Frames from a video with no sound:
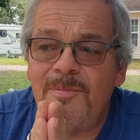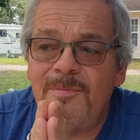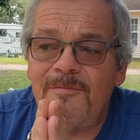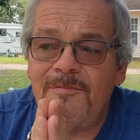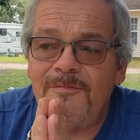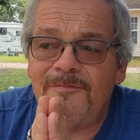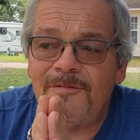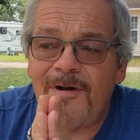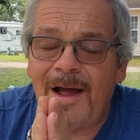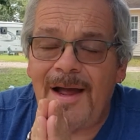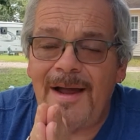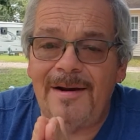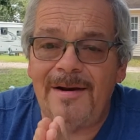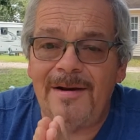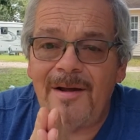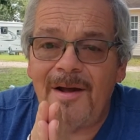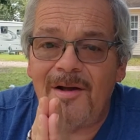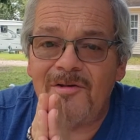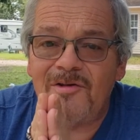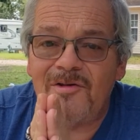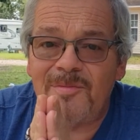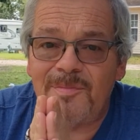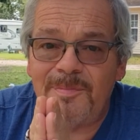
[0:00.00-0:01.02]
find
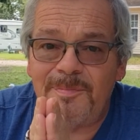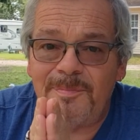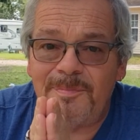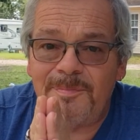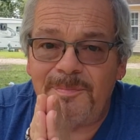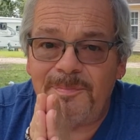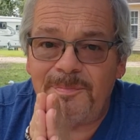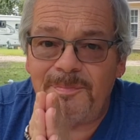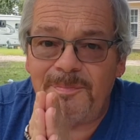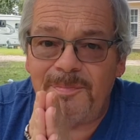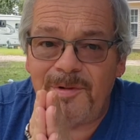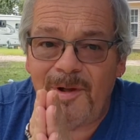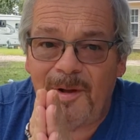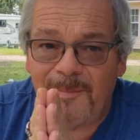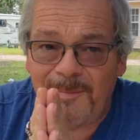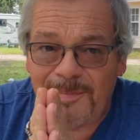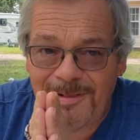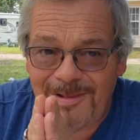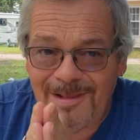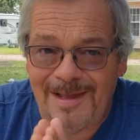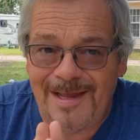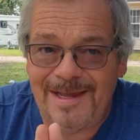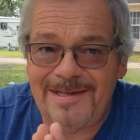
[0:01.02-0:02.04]
a
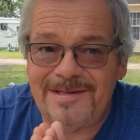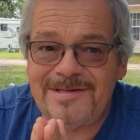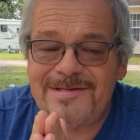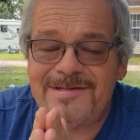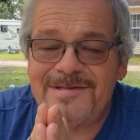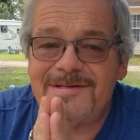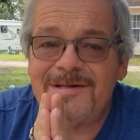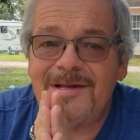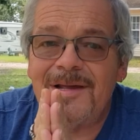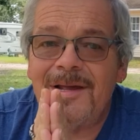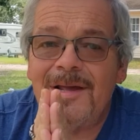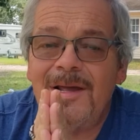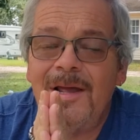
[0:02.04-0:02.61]
place,